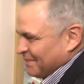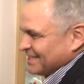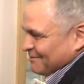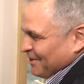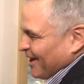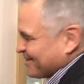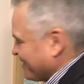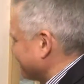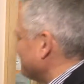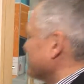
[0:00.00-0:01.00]
Big surprise,
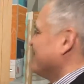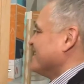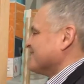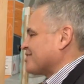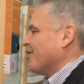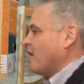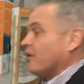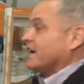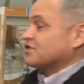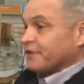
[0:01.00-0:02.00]
right? So,
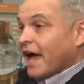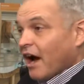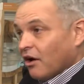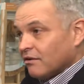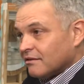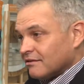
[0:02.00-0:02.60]
all right, so now,